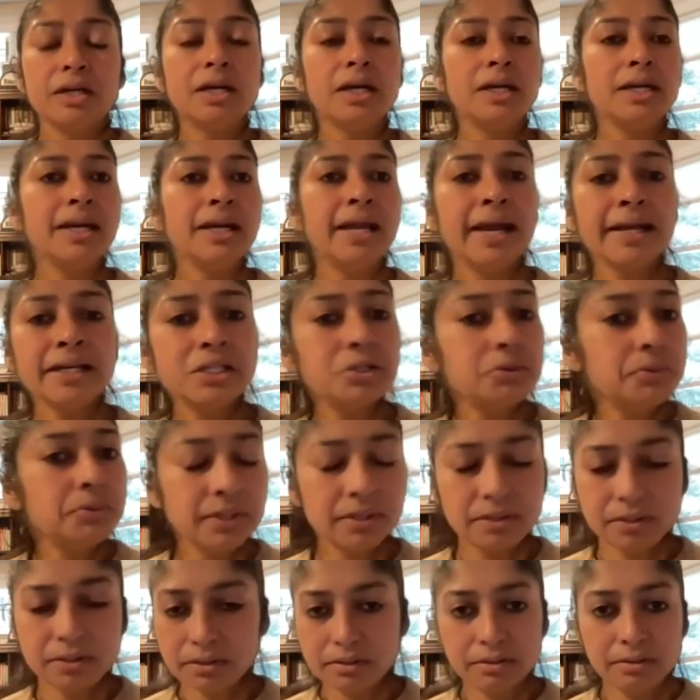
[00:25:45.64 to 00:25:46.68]
connect
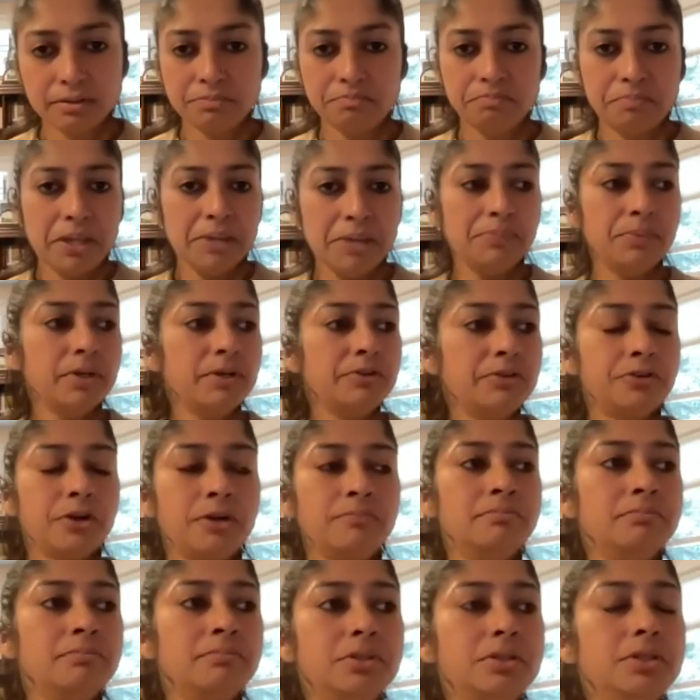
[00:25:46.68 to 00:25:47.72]
with people
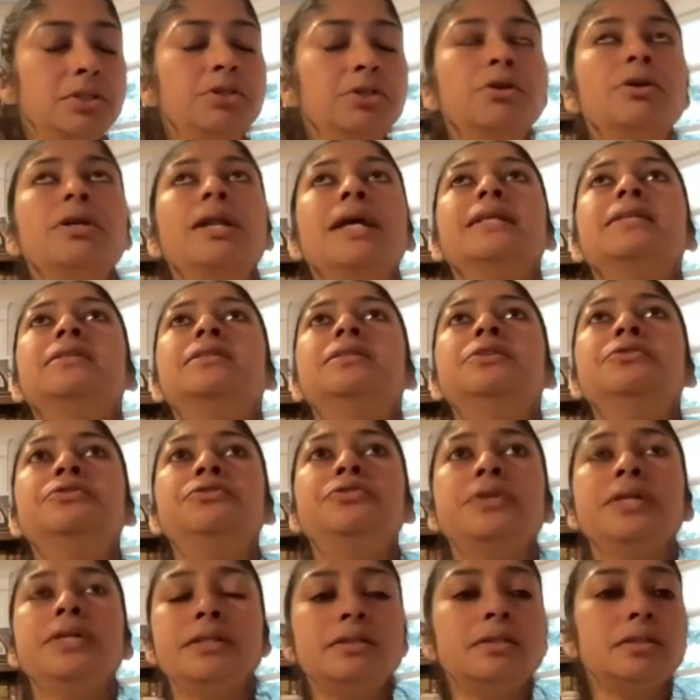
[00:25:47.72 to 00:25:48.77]
from, you know, like
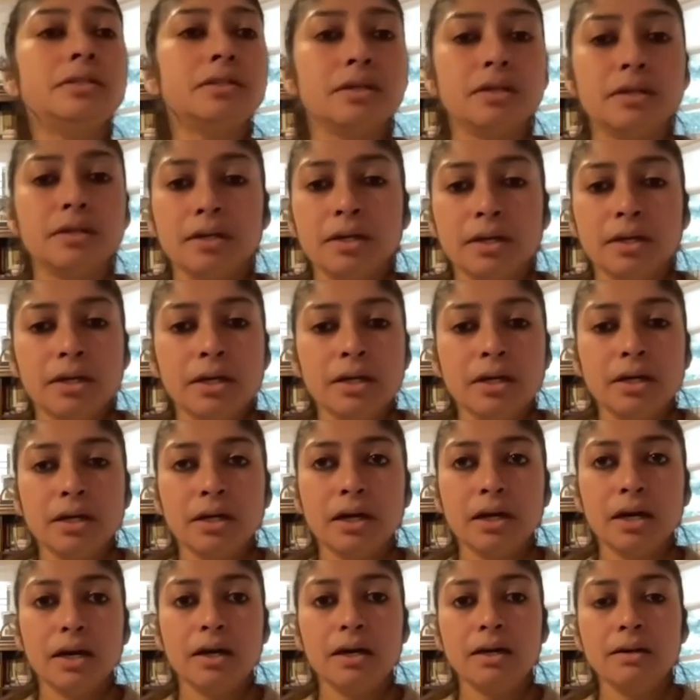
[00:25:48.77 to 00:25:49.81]
different,
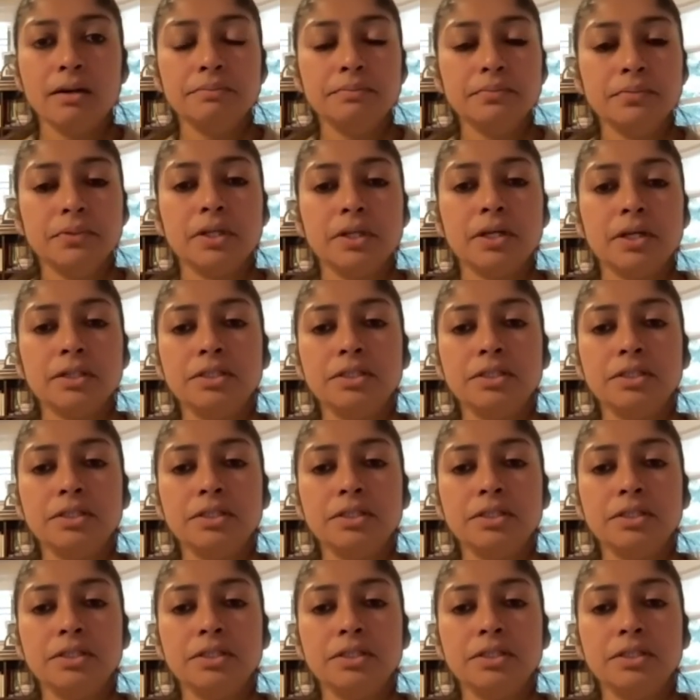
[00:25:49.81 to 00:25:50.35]
you